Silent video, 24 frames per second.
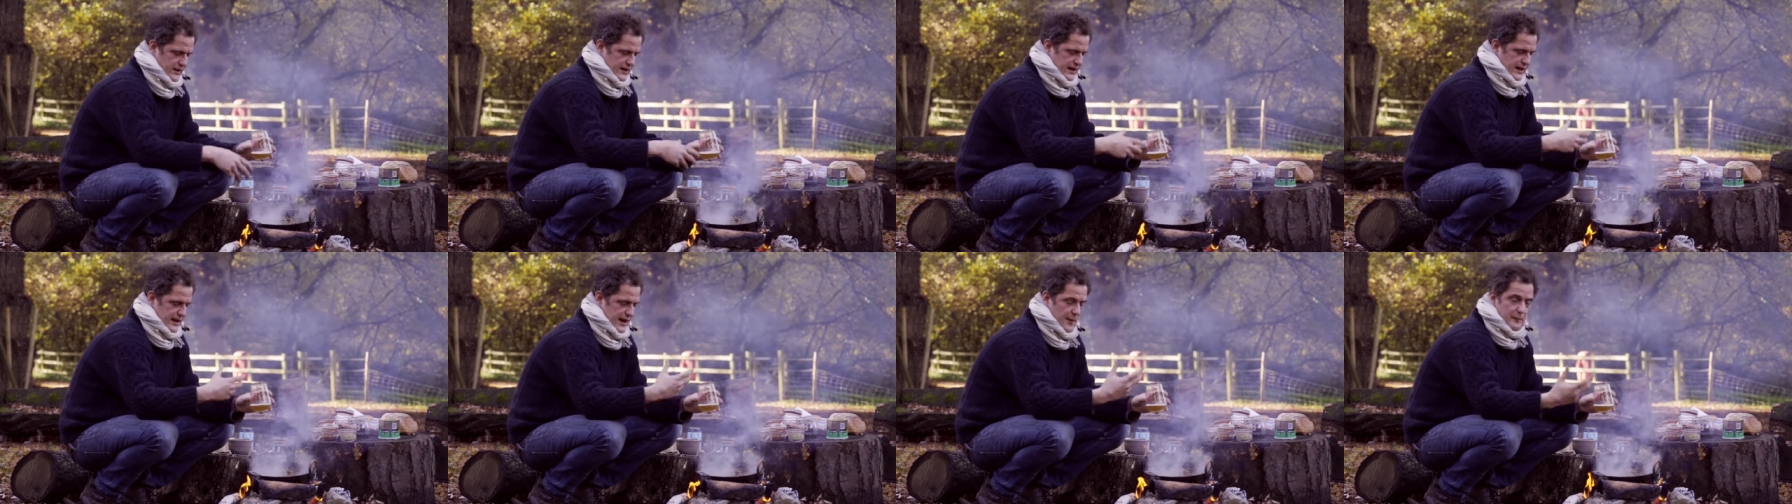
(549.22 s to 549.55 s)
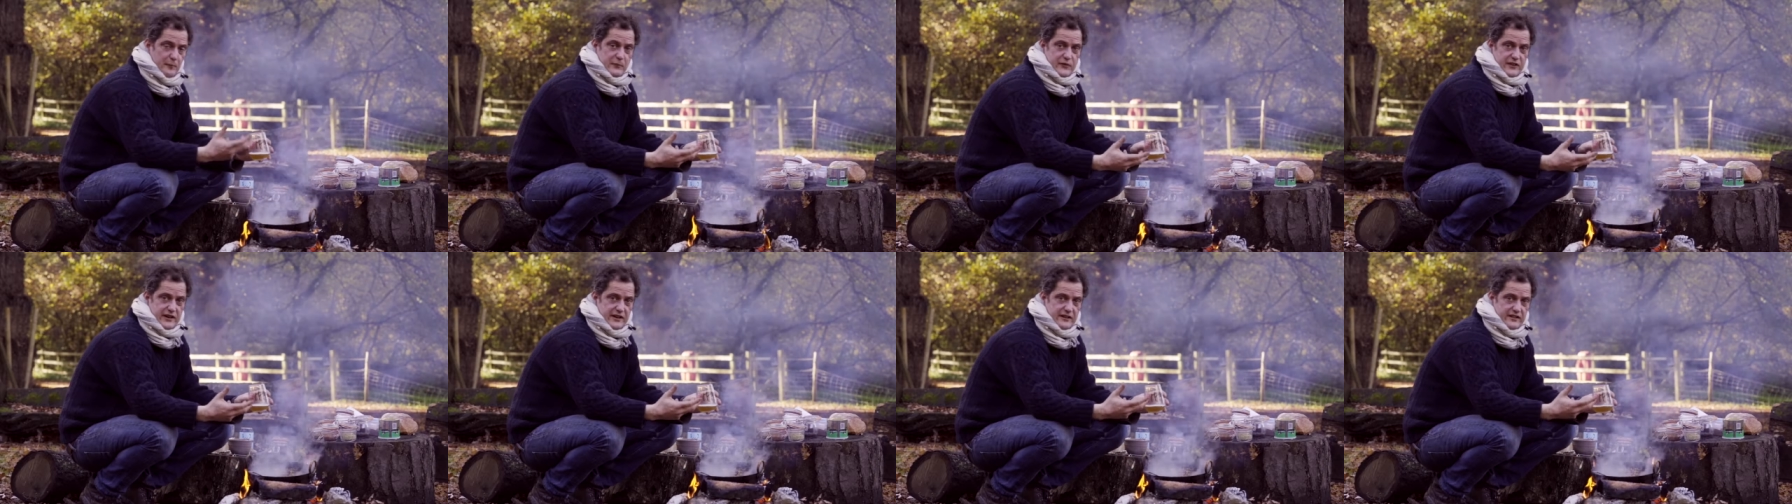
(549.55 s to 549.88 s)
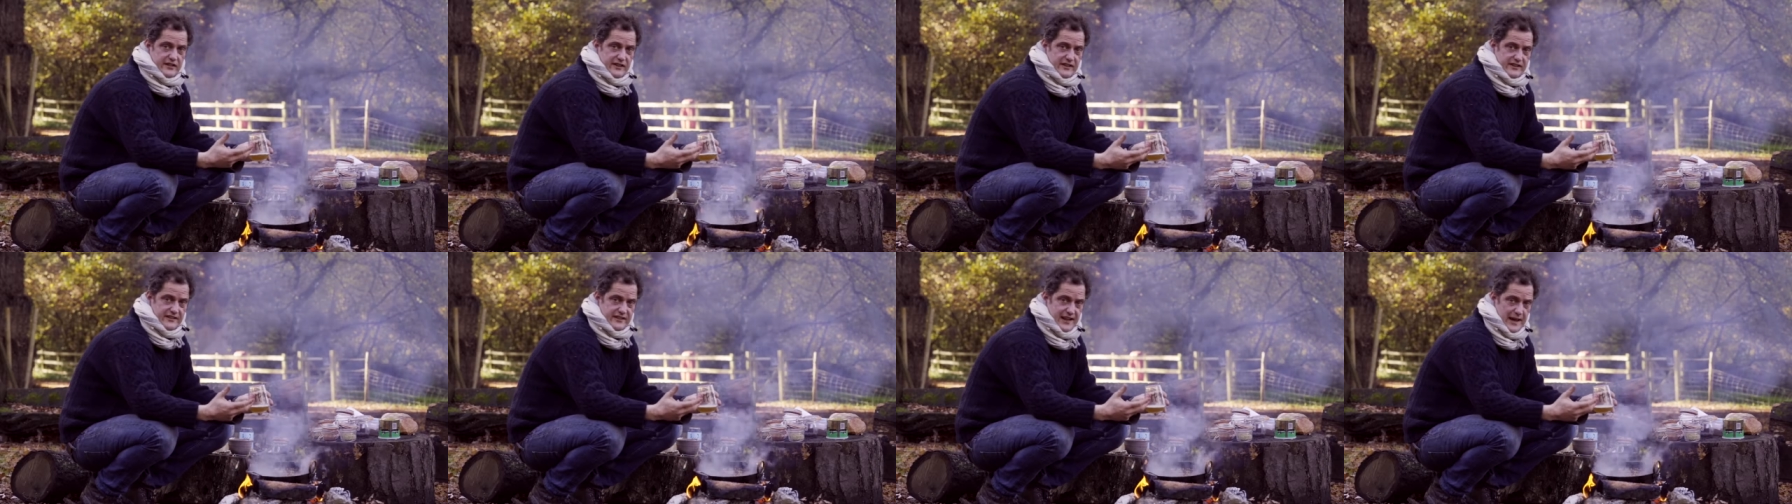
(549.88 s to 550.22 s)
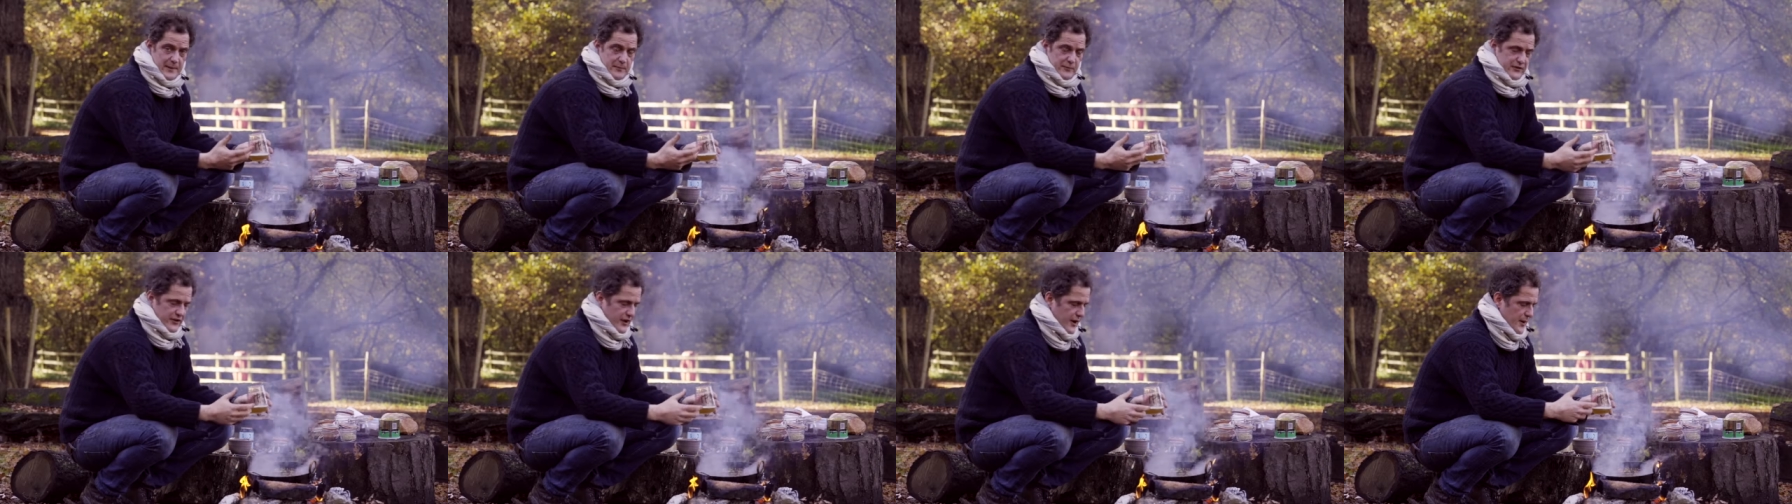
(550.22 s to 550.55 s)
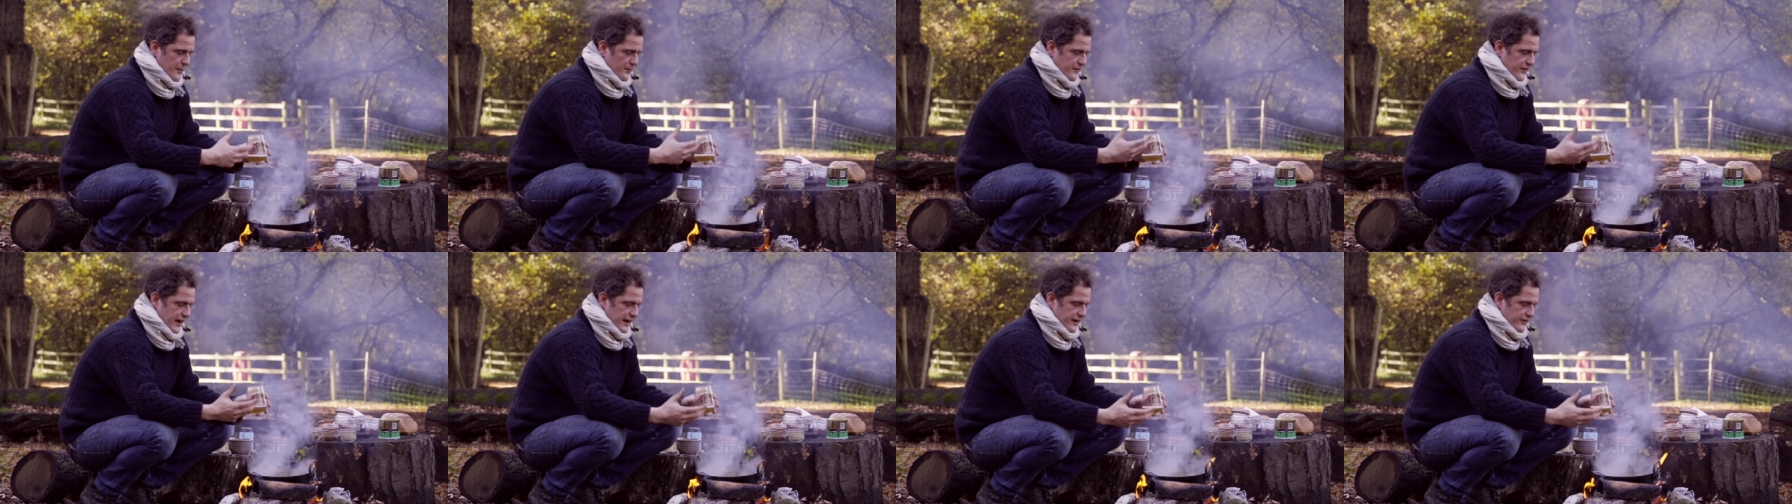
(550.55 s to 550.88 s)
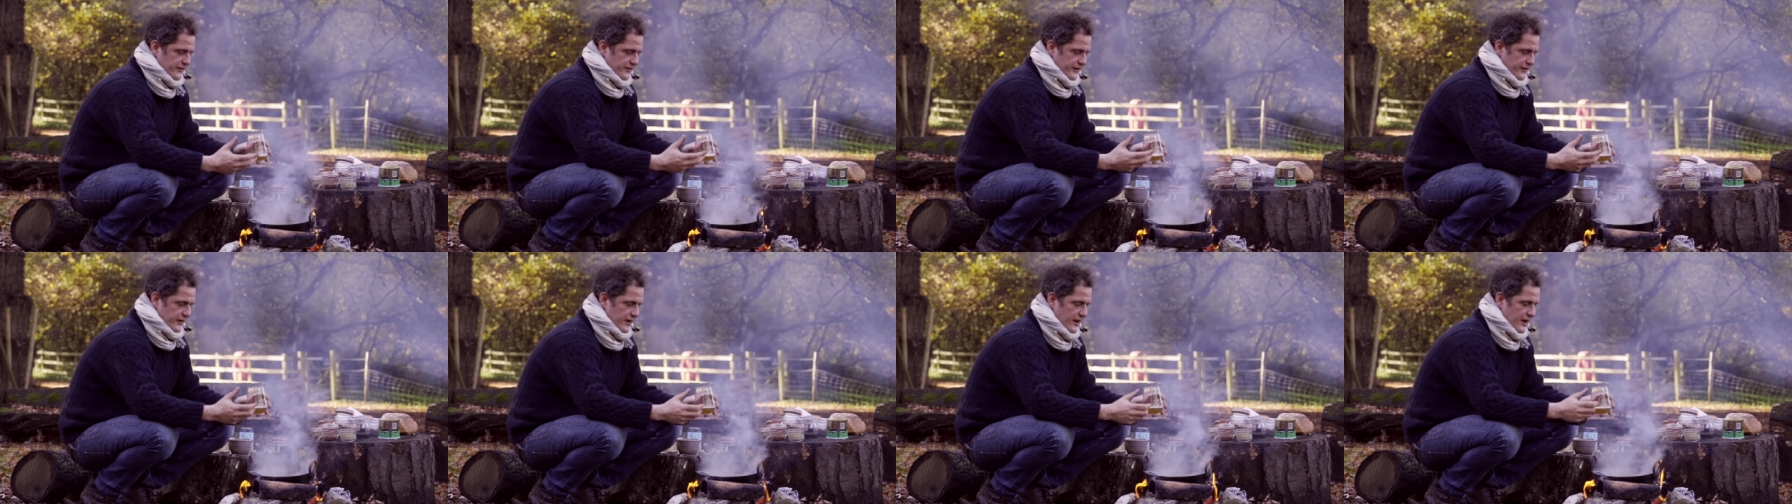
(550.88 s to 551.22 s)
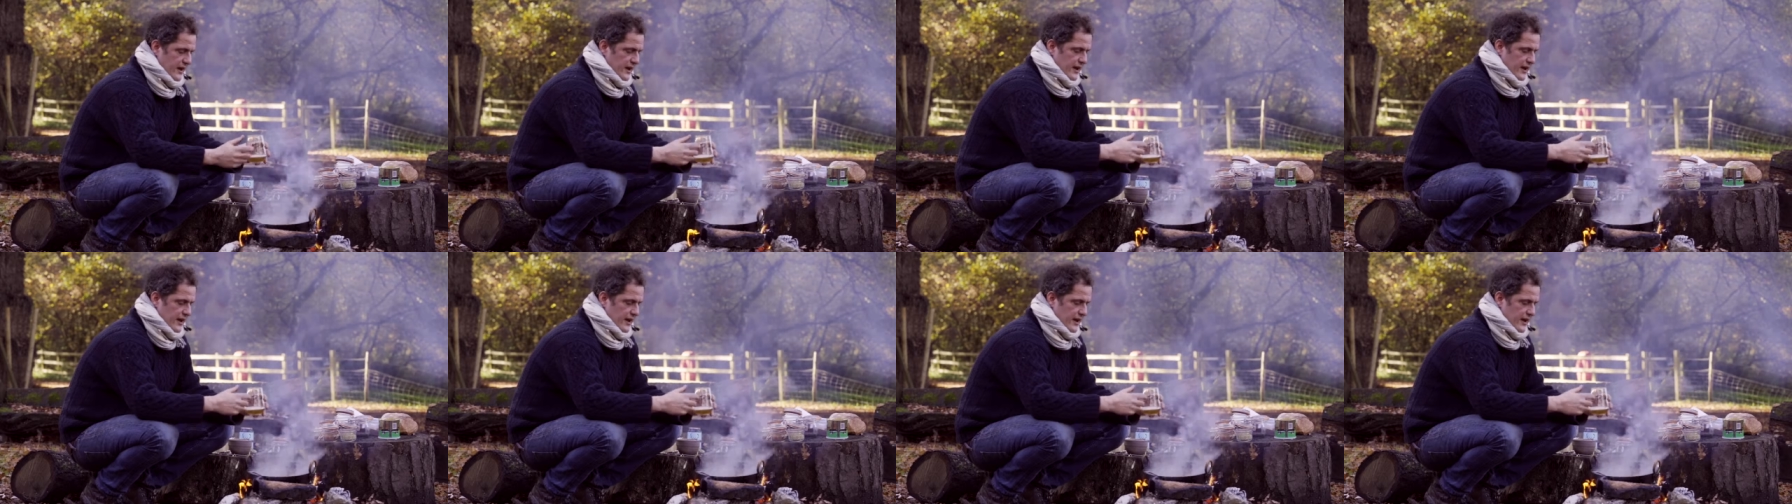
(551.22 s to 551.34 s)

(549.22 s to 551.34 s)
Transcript: lumped into the same term, venison.